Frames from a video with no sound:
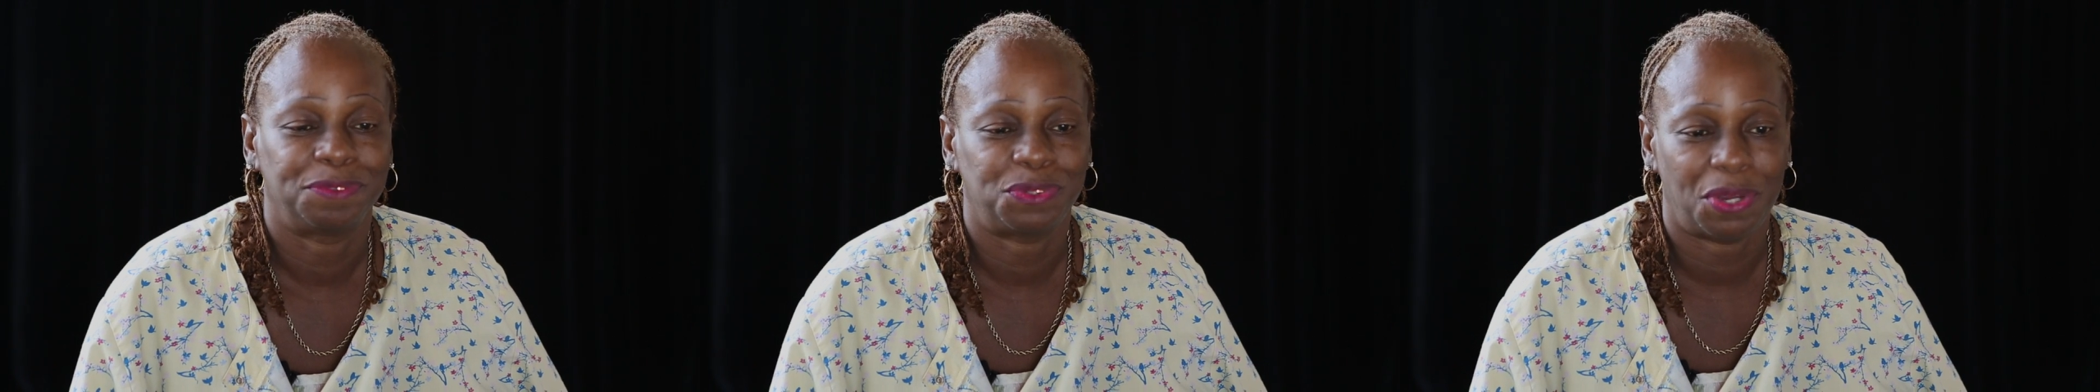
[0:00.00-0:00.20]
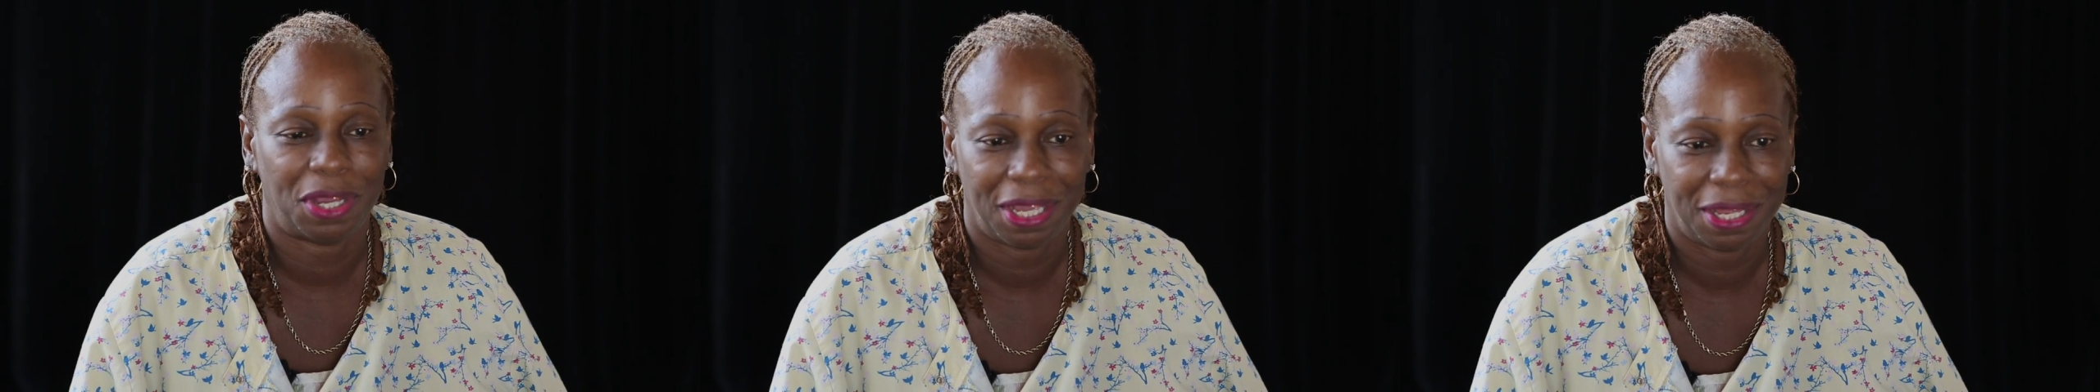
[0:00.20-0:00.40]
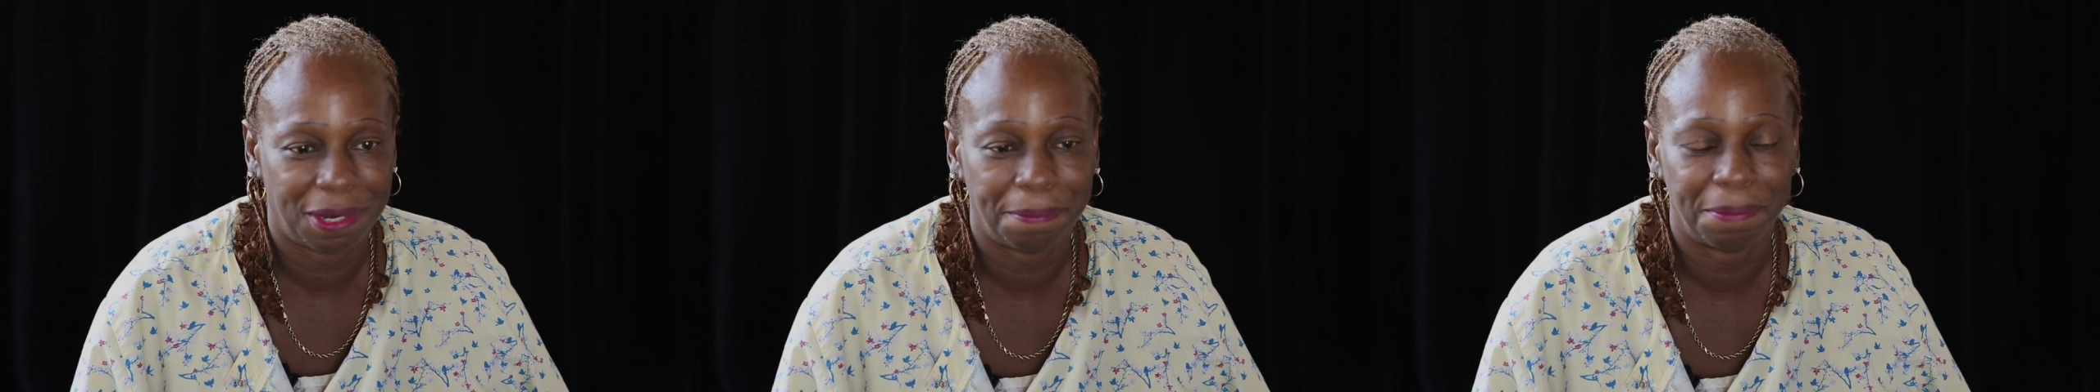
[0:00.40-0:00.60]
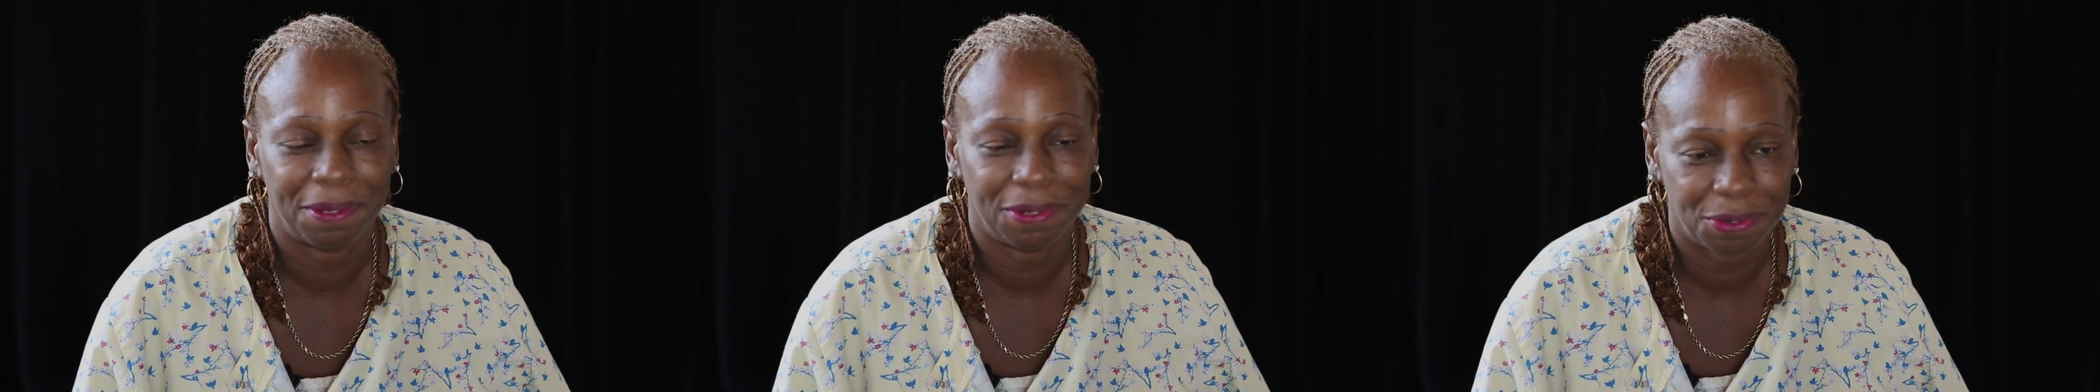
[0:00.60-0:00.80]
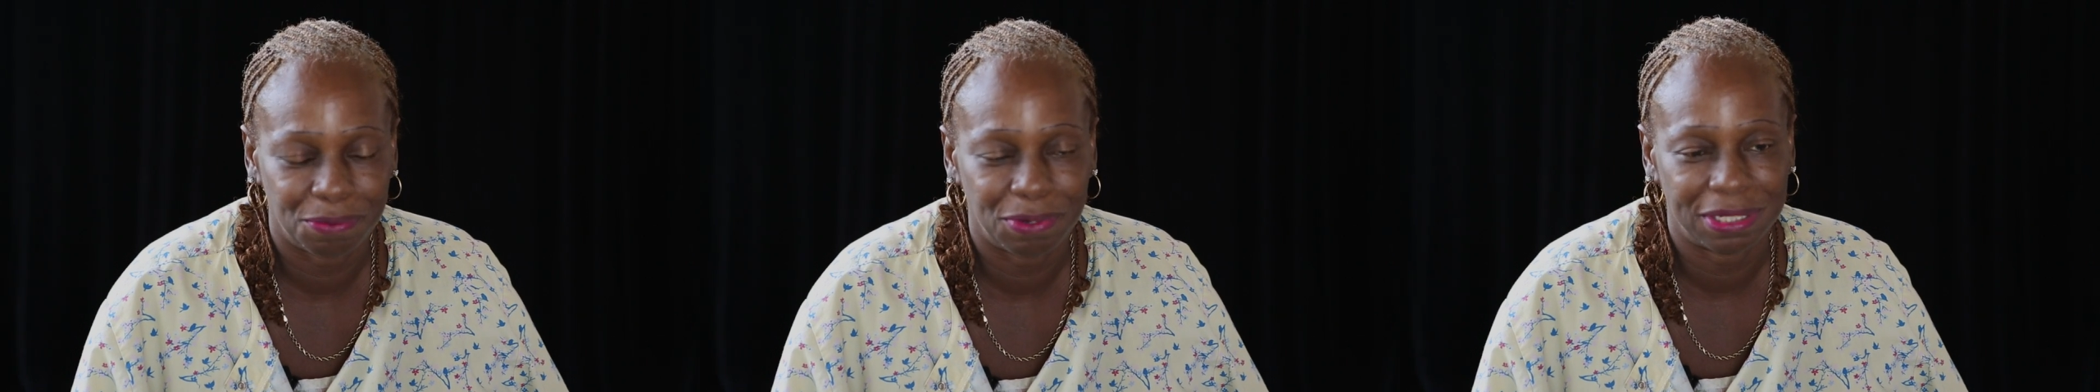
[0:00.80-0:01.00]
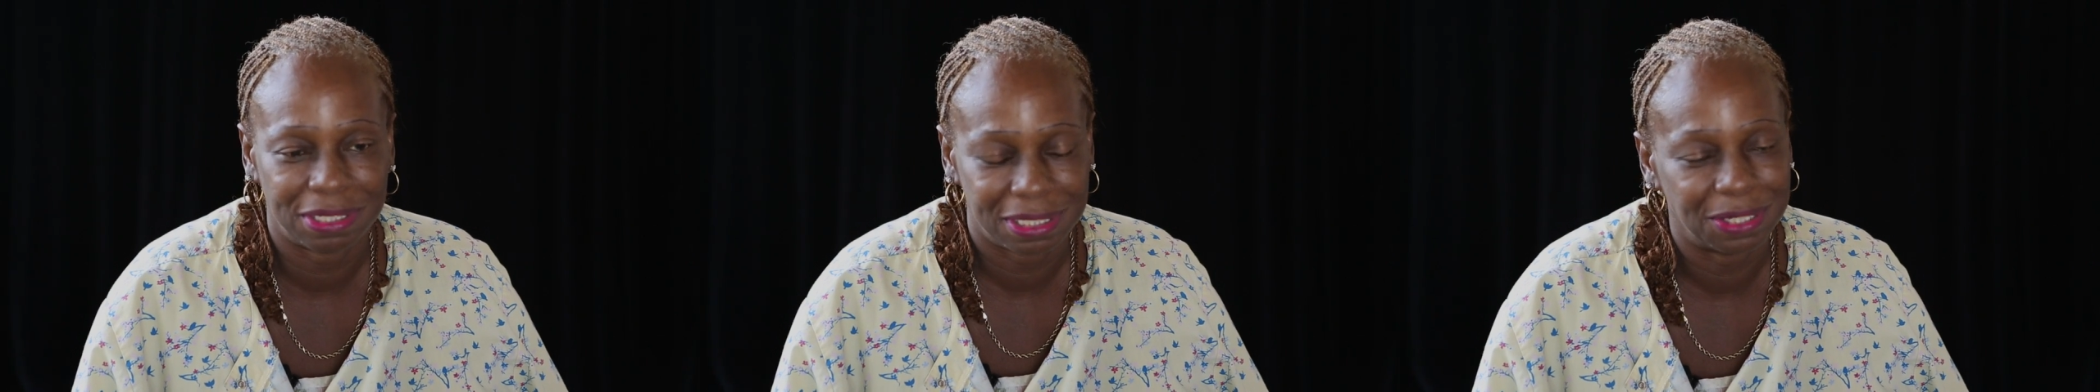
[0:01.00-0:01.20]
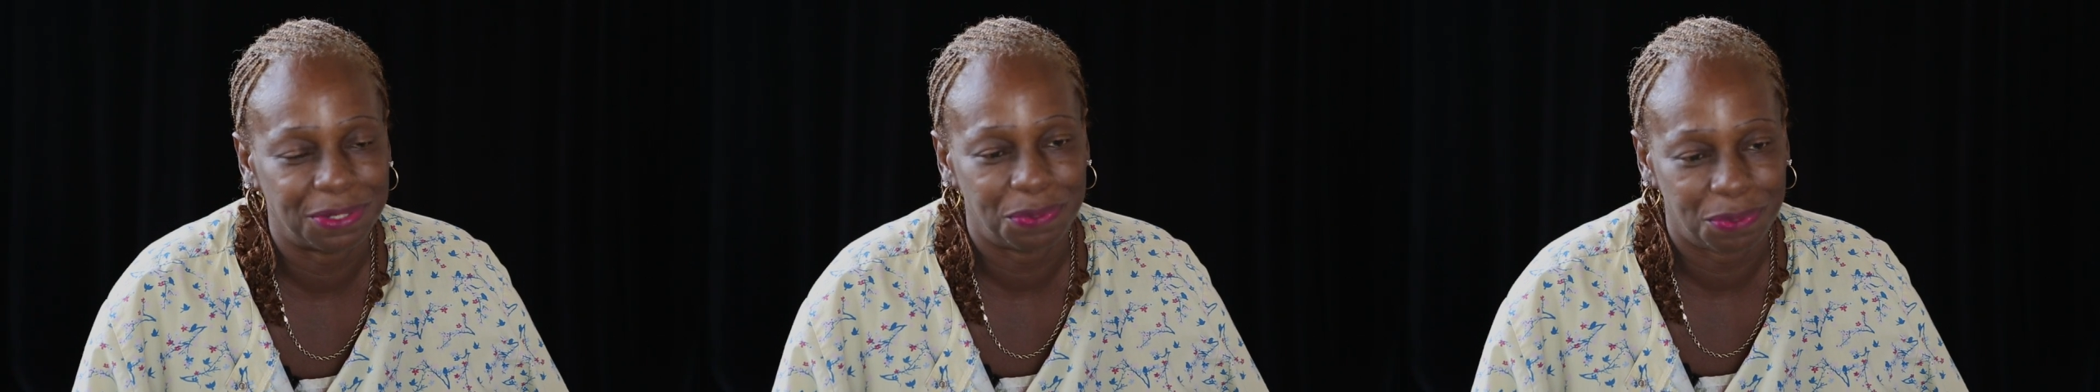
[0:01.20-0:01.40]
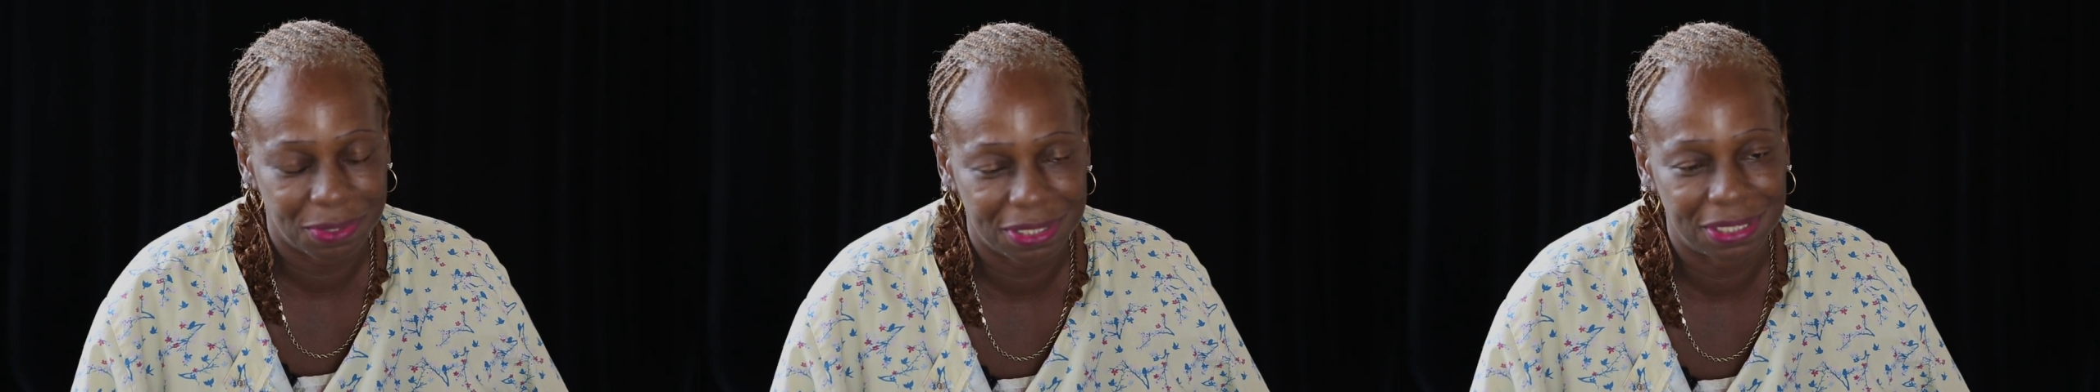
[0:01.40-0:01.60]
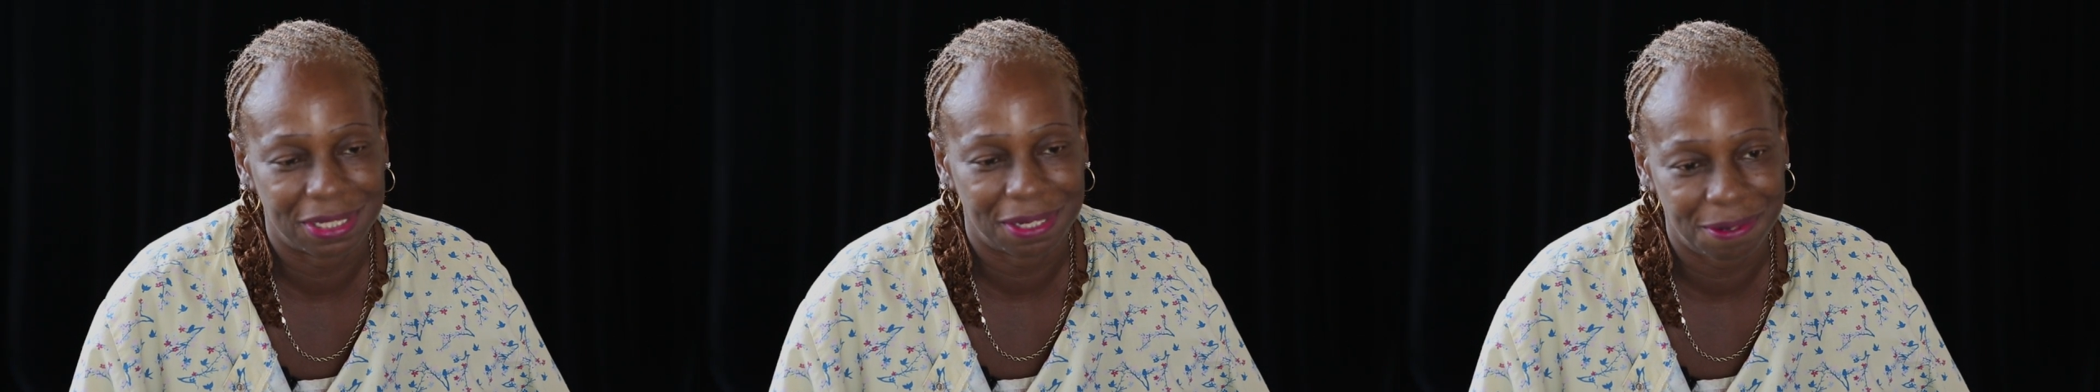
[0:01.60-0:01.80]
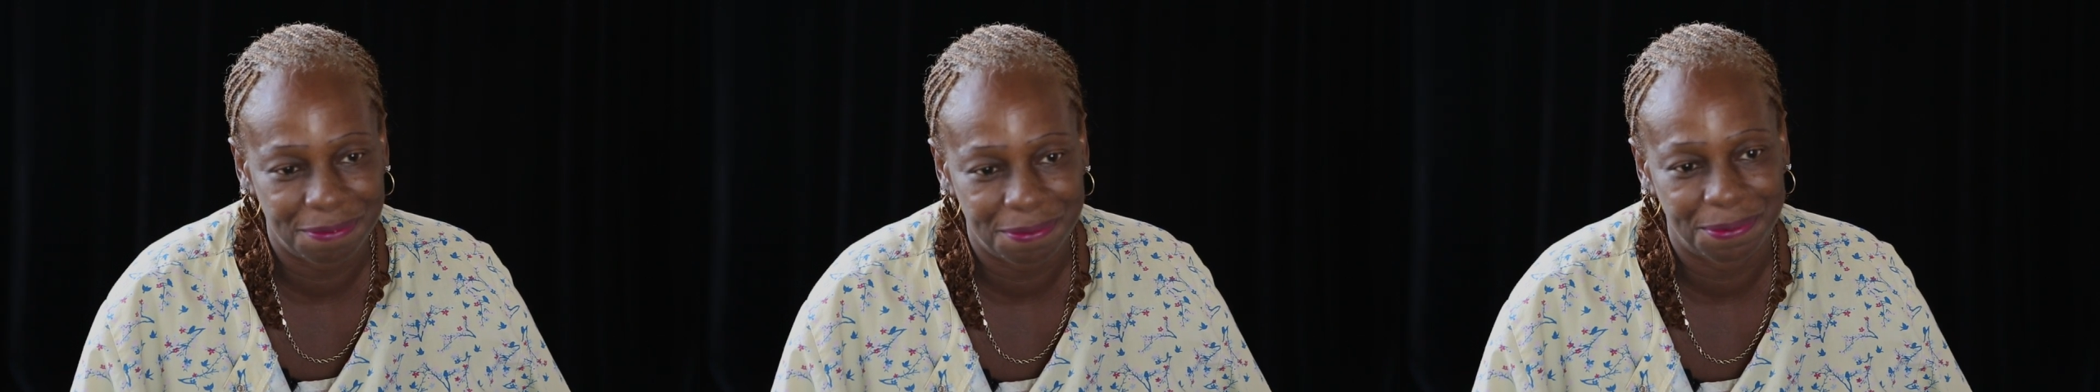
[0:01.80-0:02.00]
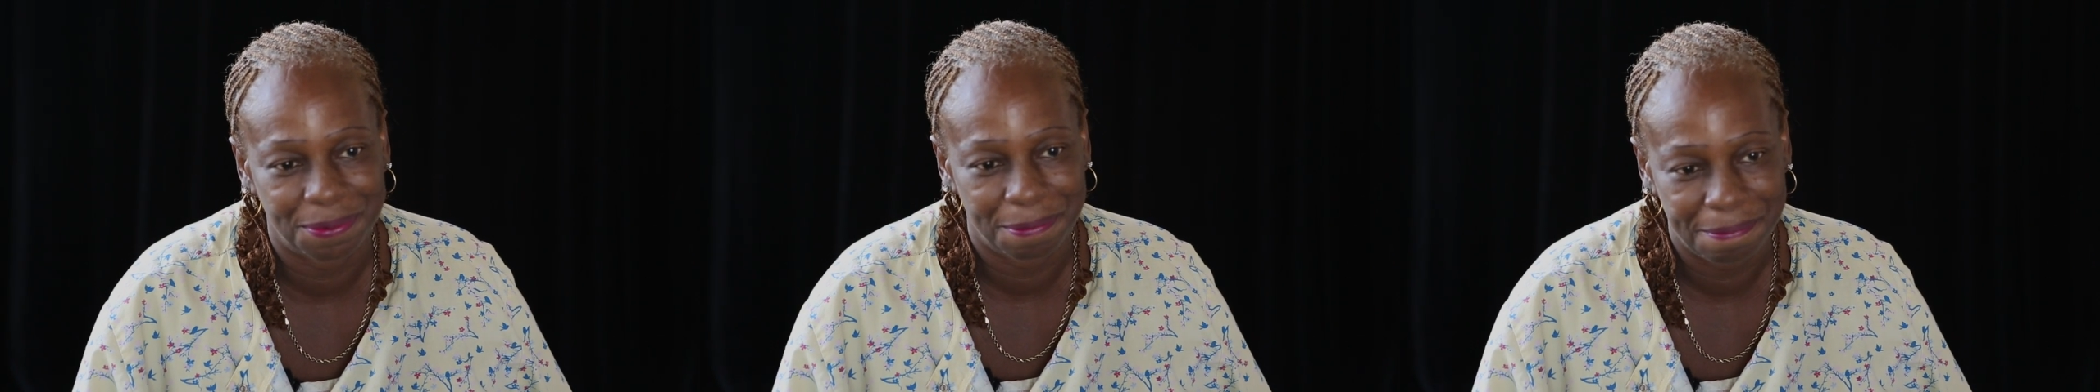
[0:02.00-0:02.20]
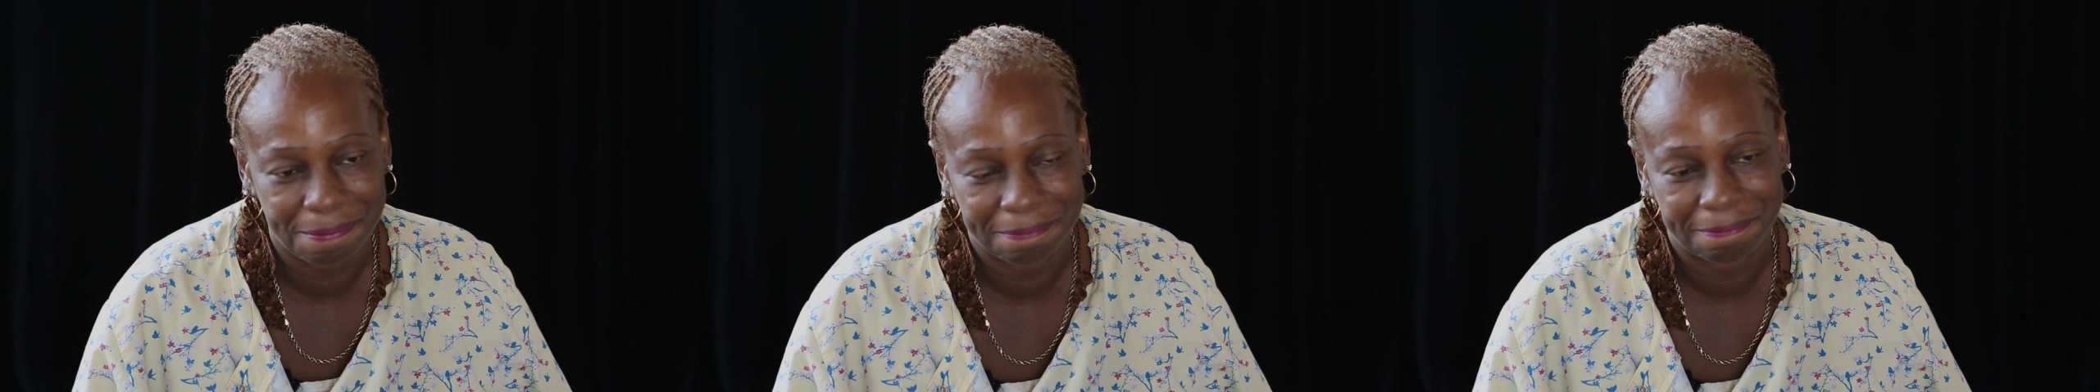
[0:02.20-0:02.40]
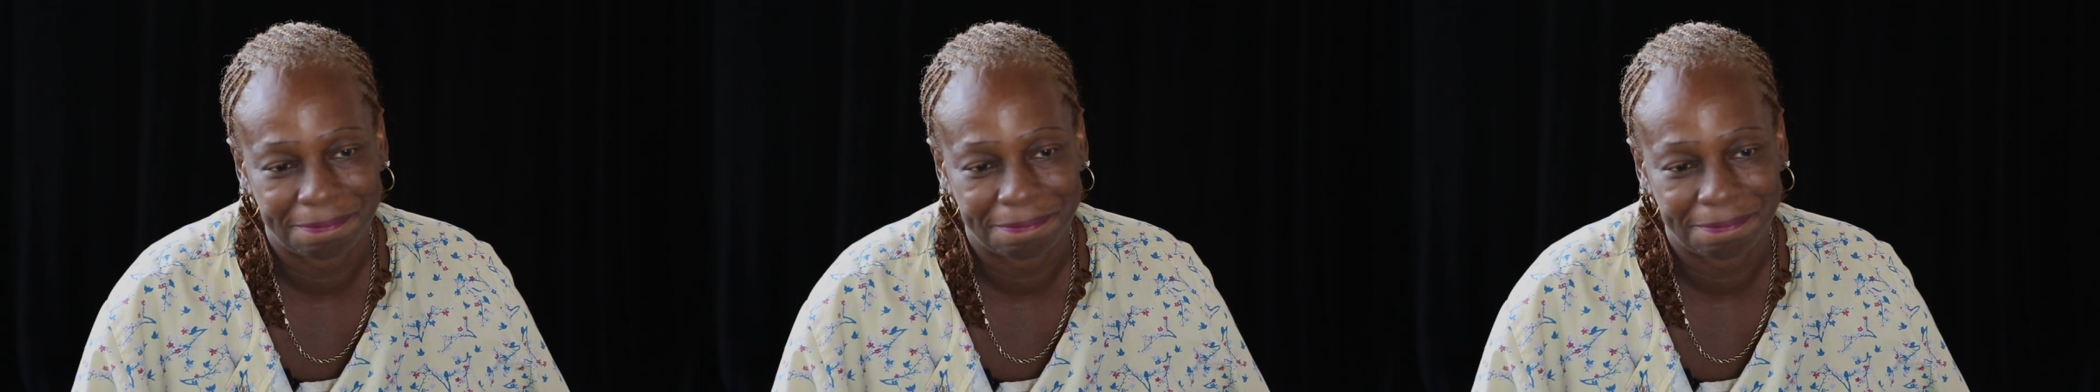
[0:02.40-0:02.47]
so I ended up getting arrested and going to jail for them.